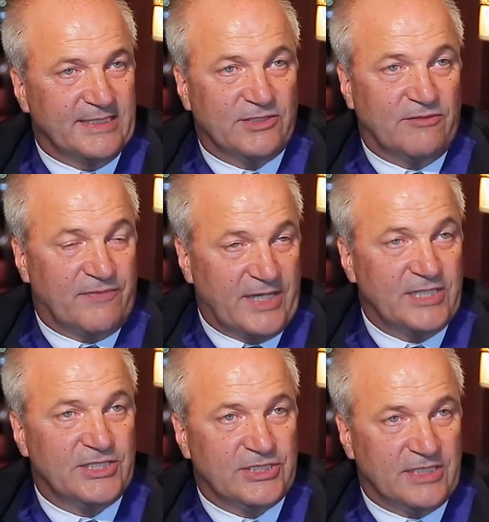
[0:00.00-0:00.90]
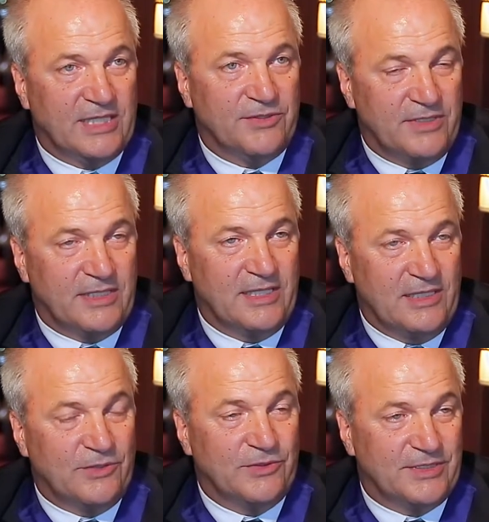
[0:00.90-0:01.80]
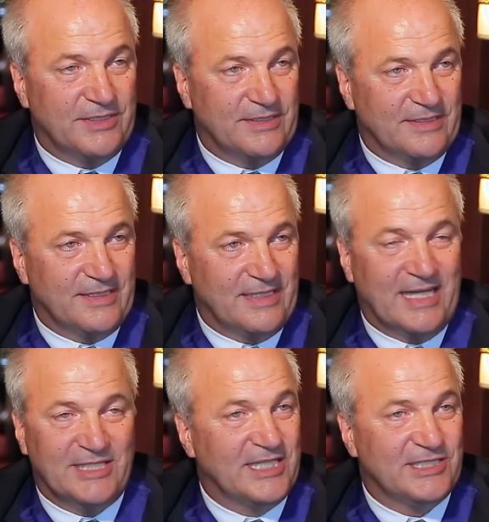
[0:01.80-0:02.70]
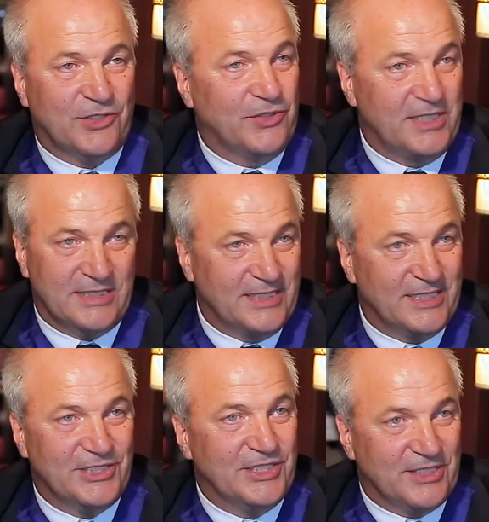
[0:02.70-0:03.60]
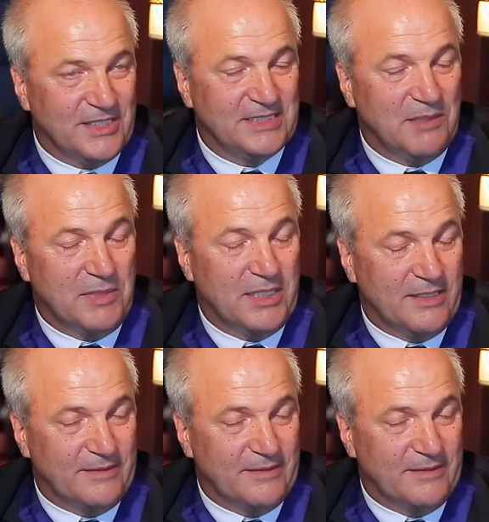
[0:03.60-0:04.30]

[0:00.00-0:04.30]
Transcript: So French are doing really good. And I just told this in the General Assembly.